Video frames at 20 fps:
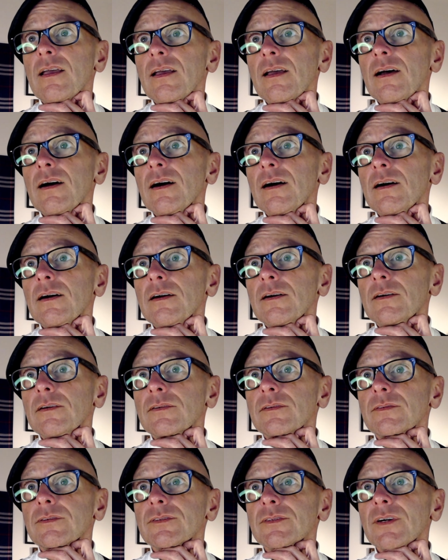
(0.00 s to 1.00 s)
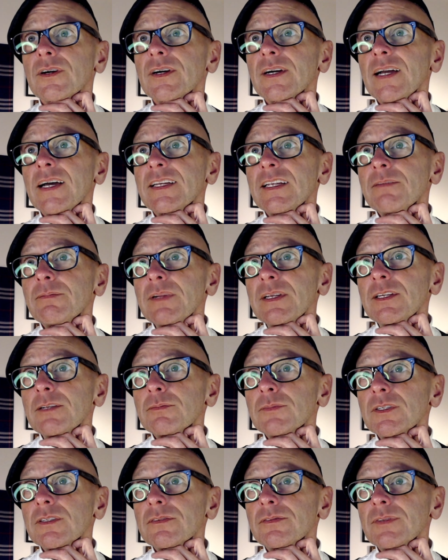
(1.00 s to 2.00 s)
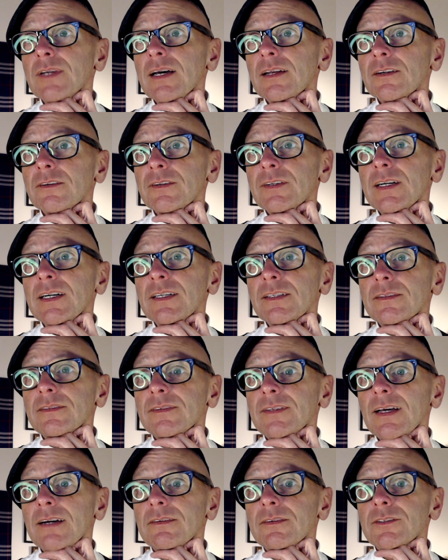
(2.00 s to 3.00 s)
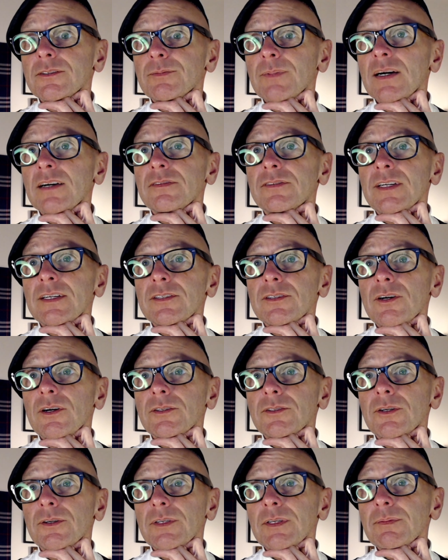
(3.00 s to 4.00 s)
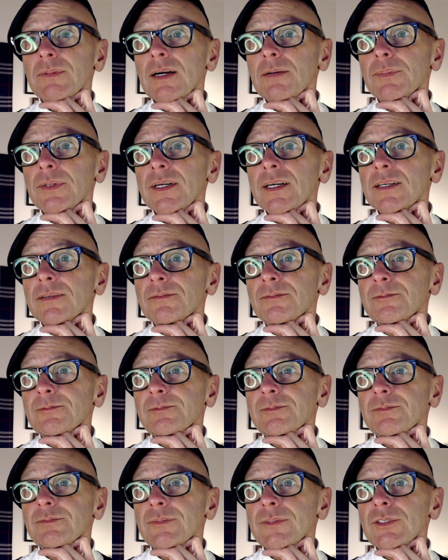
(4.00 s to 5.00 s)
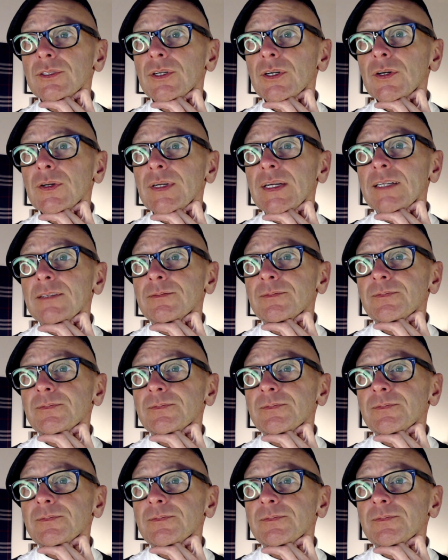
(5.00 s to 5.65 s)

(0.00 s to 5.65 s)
Oh, sorry, I didn't mean to move that around. That was my, that's all totally my bad. Sorry.